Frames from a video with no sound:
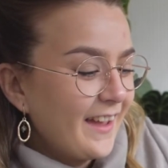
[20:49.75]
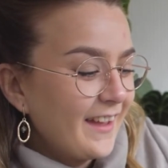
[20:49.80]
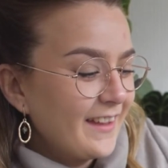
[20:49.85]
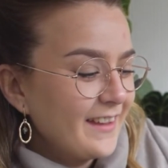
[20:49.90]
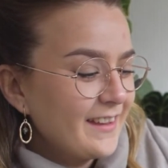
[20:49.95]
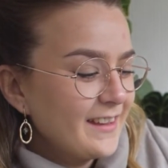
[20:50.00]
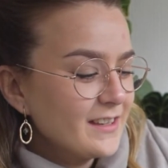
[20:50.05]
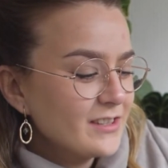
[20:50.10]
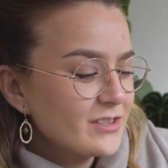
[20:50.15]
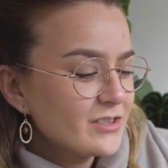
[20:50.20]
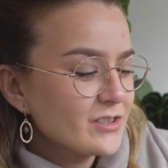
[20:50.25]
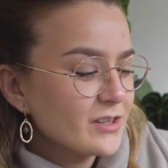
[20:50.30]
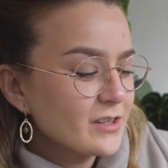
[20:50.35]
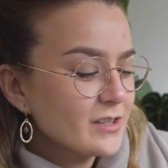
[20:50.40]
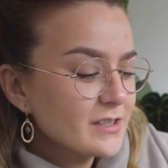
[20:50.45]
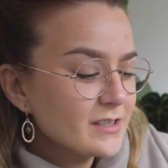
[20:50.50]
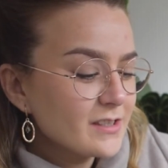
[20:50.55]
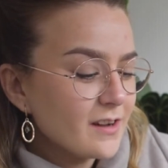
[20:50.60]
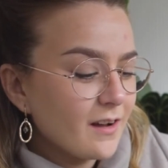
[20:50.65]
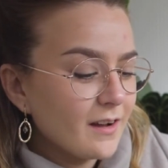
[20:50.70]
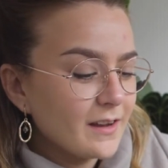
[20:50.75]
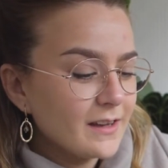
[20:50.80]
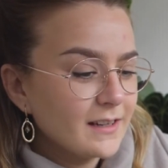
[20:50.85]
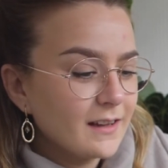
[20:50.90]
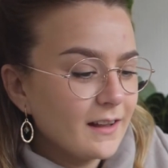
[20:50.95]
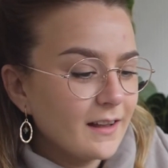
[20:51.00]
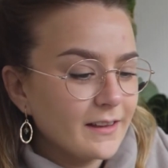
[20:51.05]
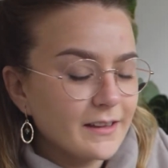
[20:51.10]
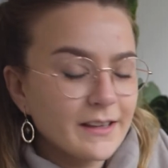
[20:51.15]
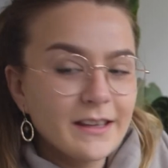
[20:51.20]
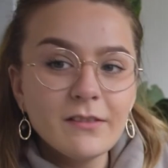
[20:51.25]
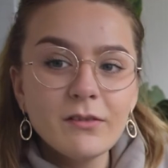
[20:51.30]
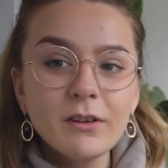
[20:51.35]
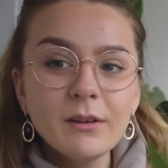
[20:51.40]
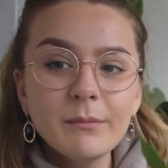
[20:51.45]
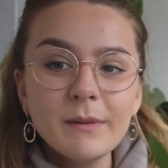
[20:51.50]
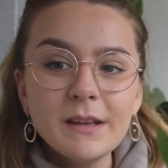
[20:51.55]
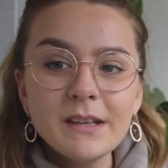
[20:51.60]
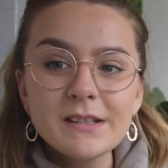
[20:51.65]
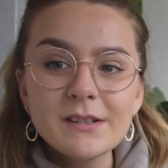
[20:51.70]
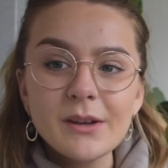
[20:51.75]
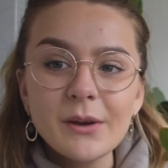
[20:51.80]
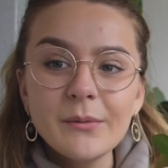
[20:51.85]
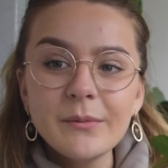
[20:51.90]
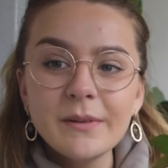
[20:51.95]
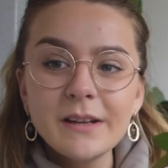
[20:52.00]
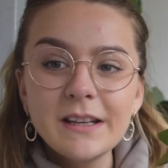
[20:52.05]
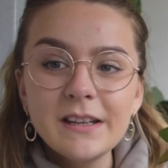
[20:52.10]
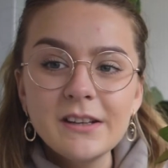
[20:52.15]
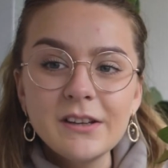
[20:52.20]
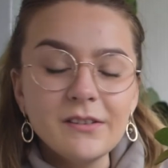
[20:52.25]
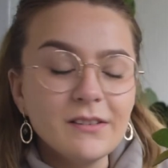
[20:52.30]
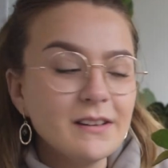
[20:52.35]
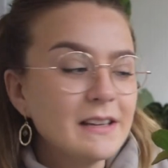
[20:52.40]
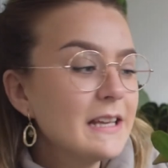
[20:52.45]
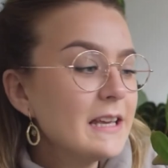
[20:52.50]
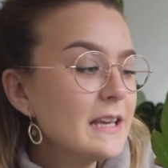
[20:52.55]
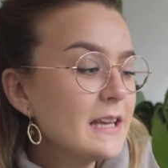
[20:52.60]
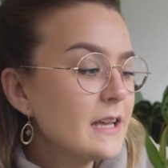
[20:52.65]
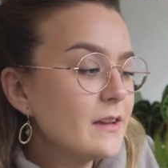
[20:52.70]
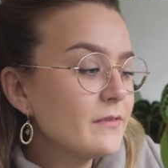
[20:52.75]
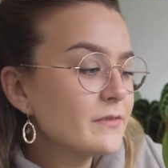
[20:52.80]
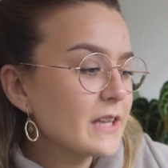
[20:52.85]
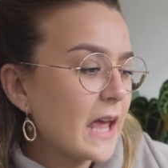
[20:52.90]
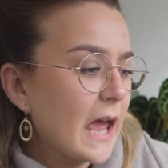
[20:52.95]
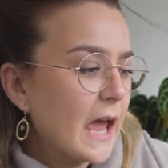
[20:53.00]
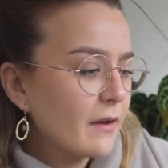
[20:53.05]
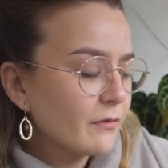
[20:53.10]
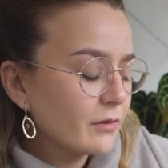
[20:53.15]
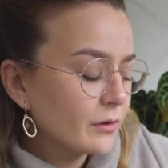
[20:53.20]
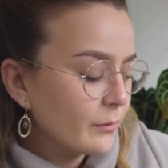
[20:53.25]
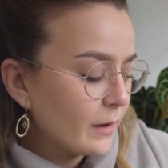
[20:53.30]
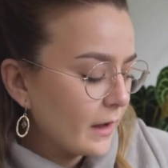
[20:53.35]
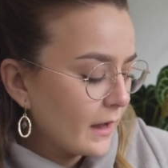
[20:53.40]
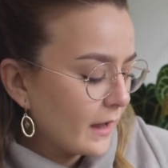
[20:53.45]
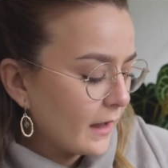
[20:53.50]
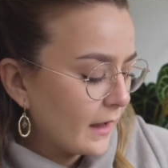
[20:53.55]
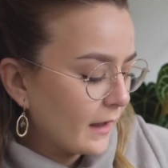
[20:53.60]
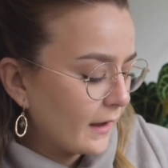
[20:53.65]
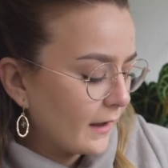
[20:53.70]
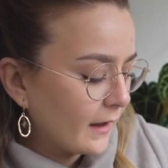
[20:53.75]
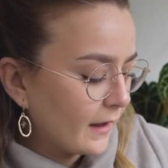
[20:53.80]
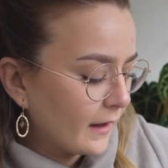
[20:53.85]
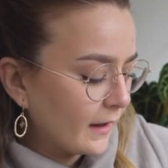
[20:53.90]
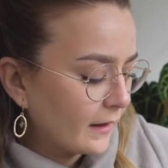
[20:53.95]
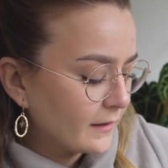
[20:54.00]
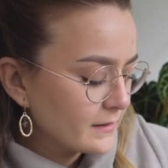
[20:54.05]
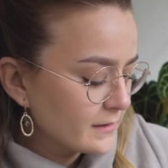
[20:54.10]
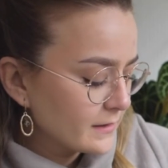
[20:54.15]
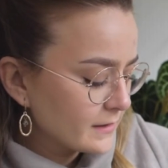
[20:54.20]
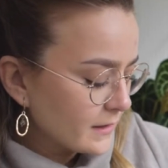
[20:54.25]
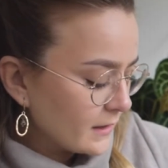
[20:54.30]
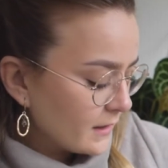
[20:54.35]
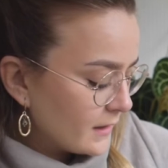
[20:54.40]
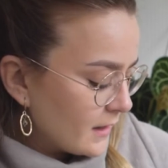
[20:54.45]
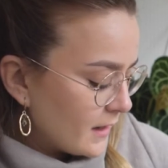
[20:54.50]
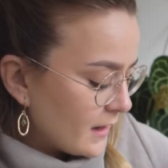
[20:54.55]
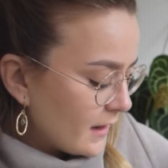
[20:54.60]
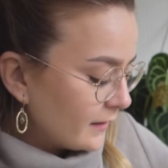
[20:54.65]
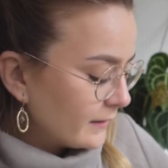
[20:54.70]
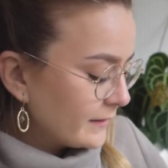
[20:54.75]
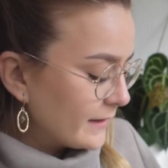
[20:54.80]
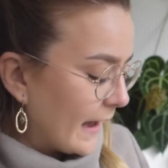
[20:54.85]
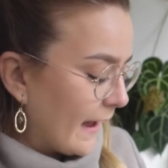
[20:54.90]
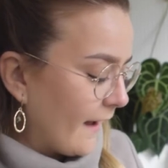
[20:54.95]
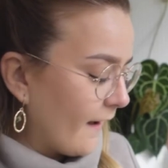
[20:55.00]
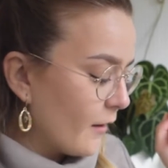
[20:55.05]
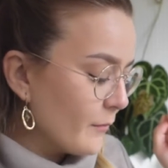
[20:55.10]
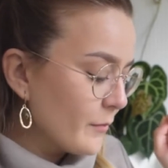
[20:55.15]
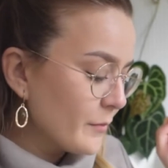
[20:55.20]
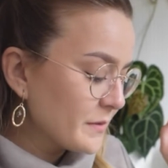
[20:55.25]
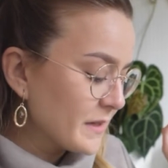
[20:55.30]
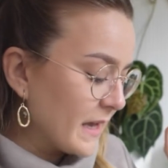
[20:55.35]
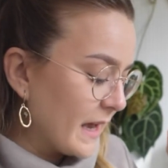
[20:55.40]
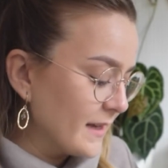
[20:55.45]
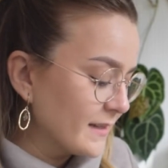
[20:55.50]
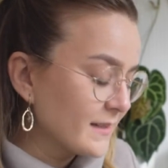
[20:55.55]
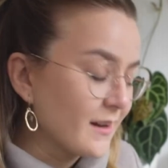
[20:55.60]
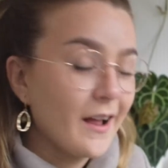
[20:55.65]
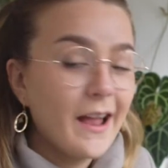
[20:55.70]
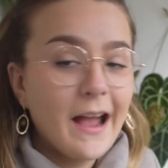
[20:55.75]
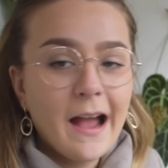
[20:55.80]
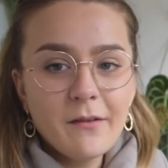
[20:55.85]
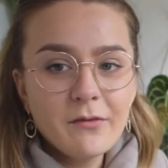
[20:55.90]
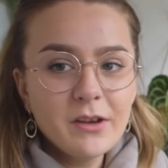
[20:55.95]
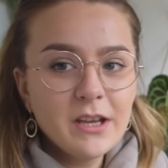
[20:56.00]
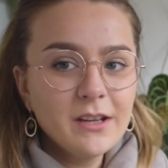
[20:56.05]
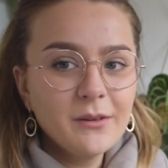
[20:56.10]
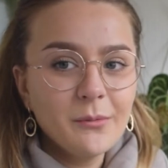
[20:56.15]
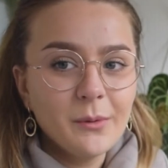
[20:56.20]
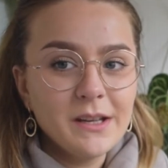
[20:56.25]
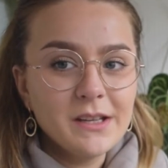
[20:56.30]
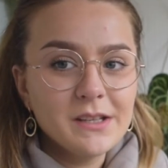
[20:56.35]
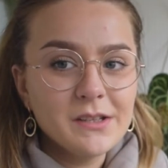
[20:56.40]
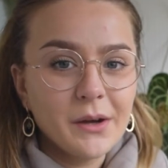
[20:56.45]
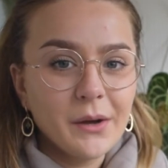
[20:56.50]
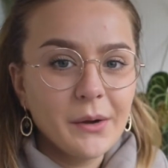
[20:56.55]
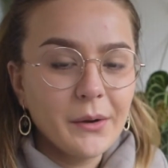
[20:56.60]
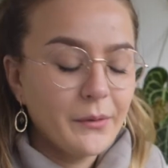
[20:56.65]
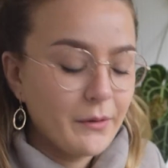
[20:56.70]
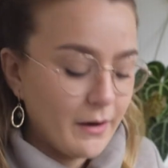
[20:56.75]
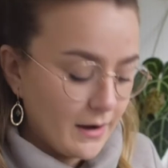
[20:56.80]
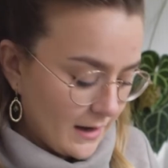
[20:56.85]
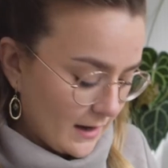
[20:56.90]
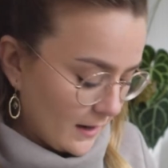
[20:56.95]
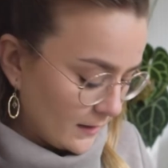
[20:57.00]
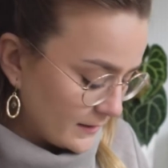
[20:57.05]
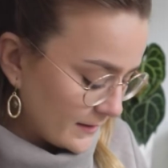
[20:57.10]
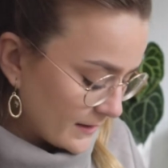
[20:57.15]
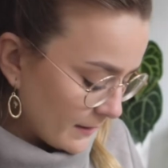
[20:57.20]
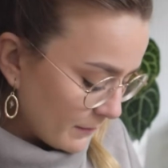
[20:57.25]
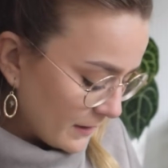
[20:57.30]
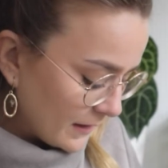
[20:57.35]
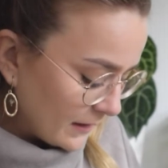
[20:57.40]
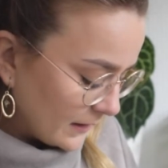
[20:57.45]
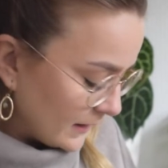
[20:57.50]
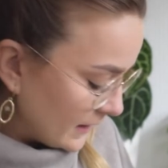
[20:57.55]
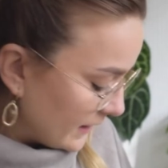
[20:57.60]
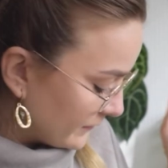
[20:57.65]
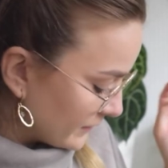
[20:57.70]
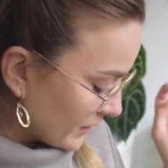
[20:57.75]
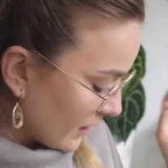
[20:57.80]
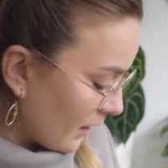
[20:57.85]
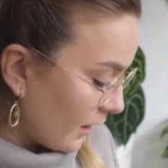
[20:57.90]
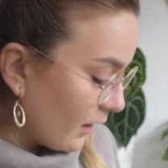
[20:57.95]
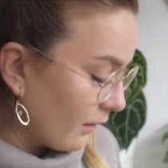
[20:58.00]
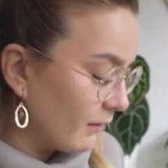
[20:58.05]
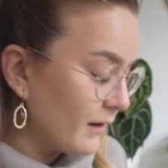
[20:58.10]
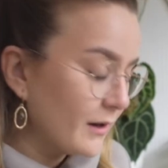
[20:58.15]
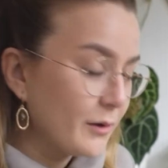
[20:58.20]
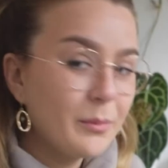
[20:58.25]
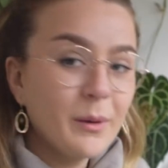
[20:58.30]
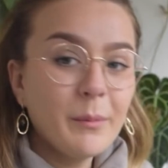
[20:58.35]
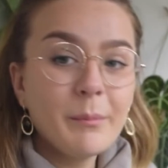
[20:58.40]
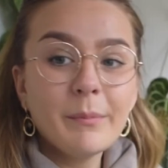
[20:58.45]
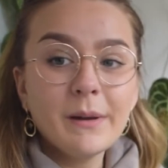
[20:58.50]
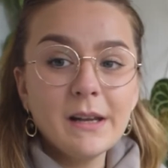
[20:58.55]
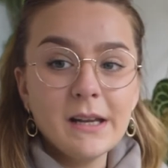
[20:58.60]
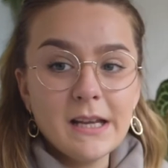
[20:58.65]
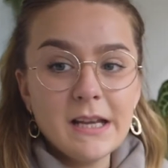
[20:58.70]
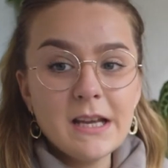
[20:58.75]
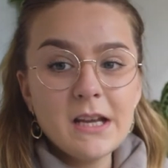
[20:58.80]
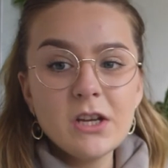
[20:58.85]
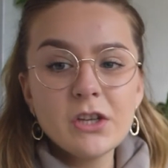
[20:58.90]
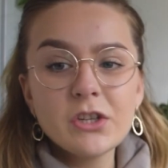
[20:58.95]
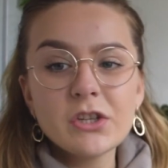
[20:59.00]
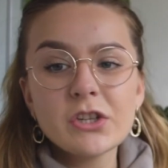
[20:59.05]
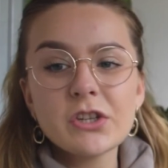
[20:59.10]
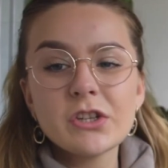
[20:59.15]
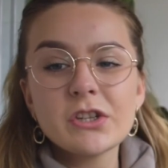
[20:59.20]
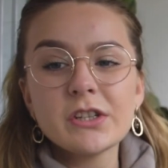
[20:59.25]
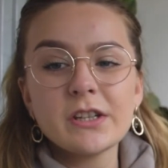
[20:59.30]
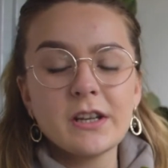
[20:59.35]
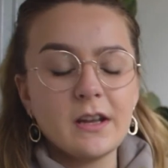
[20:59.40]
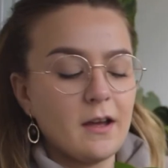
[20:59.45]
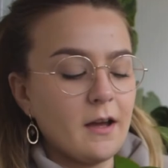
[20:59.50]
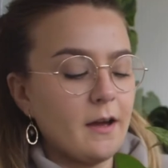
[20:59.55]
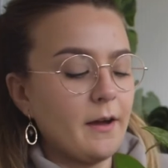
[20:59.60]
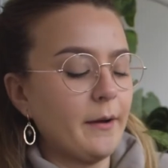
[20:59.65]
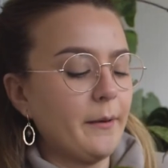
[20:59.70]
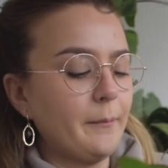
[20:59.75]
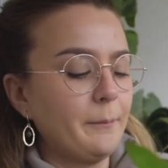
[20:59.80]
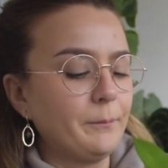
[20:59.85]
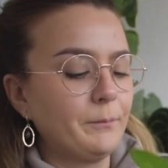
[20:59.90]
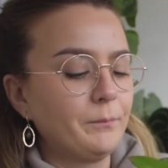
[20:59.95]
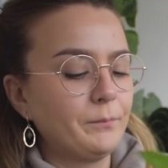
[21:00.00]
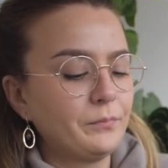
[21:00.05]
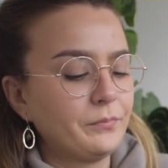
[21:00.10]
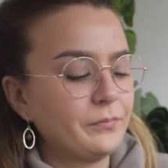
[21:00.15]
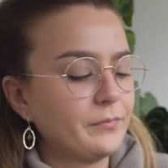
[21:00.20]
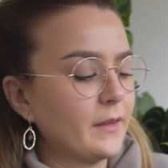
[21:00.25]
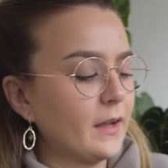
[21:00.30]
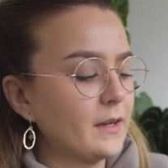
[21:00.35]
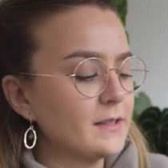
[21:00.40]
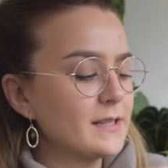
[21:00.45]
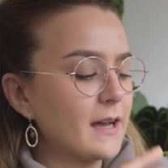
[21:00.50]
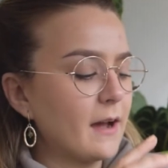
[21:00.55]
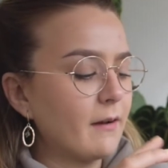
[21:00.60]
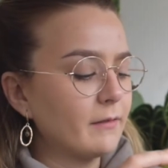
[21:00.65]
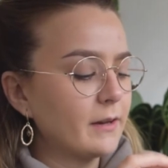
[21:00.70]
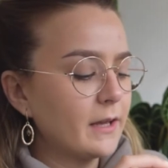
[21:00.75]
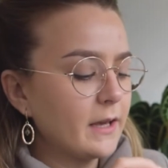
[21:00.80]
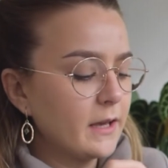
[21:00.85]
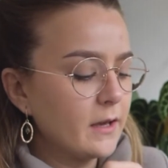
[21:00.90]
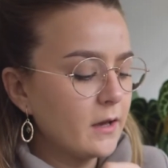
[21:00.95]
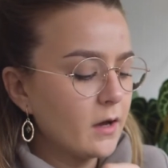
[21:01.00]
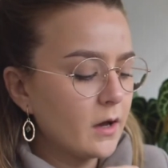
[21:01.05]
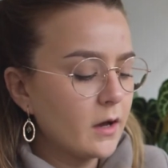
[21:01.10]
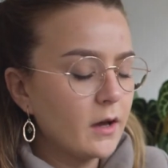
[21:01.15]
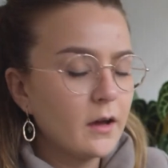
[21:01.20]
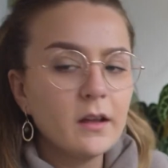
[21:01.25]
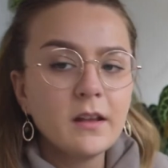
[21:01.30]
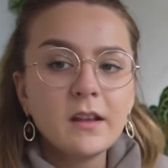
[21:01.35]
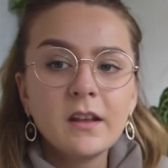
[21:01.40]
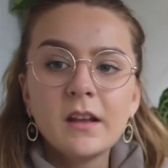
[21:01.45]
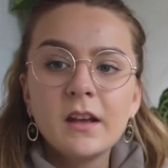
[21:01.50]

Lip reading: It has just started like giving me so many new leaves everywhere, and yeah, I'm obsessed. I have it in a window and some of the leaves are a little bit bleached, like down here,